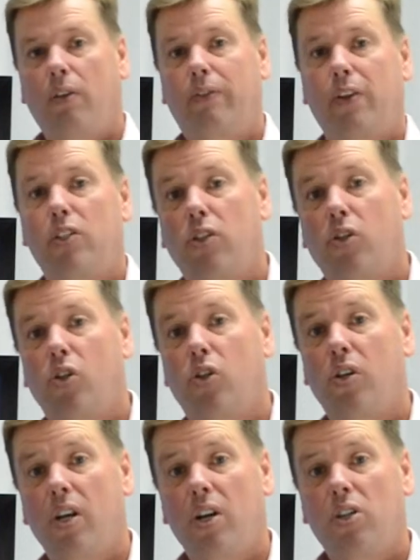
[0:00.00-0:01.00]
for
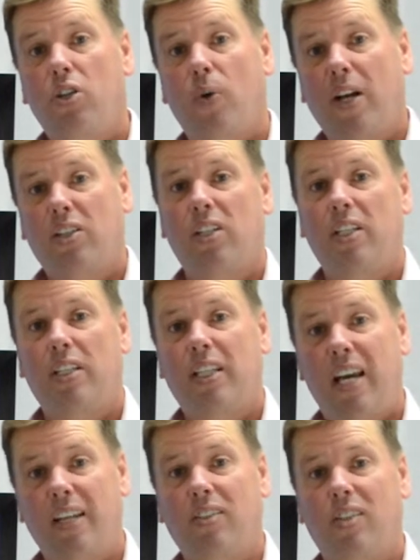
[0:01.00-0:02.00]
you to actually
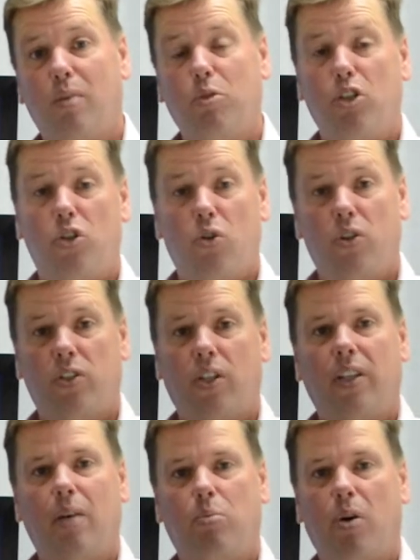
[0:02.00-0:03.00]
get some insurance
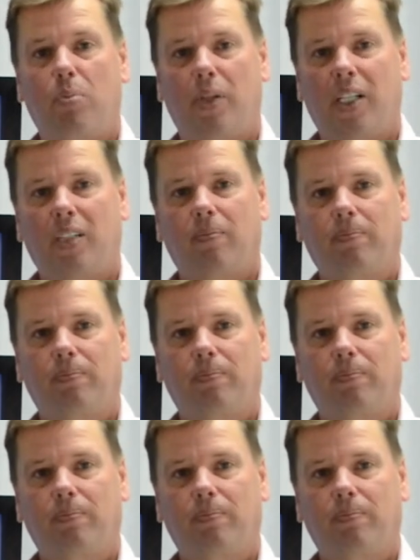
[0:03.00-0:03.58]
on that property.